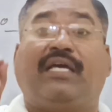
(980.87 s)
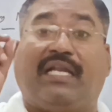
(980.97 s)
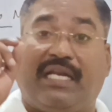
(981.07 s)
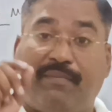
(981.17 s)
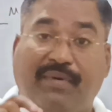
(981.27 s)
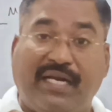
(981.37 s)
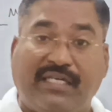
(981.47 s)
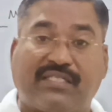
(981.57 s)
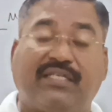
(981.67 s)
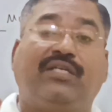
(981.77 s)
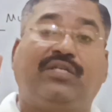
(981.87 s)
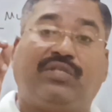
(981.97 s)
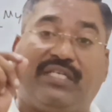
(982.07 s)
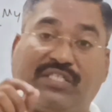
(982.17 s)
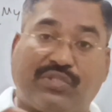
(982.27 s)
liberates
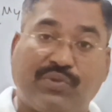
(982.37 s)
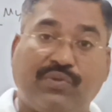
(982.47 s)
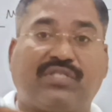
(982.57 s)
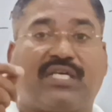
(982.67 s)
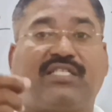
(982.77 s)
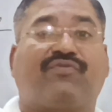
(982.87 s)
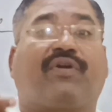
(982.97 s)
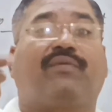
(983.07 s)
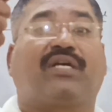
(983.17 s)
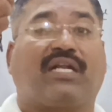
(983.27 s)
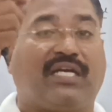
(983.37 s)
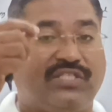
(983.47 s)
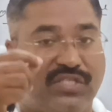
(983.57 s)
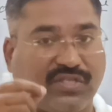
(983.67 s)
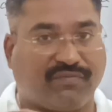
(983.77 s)
his two sons from the
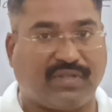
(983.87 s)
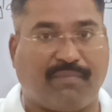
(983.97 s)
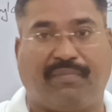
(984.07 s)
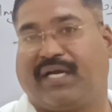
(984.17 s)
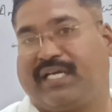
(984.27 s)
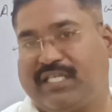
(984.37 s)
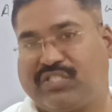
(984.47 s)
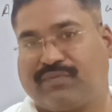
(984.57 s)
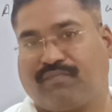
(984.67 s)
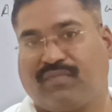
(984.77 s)
clutches of the British,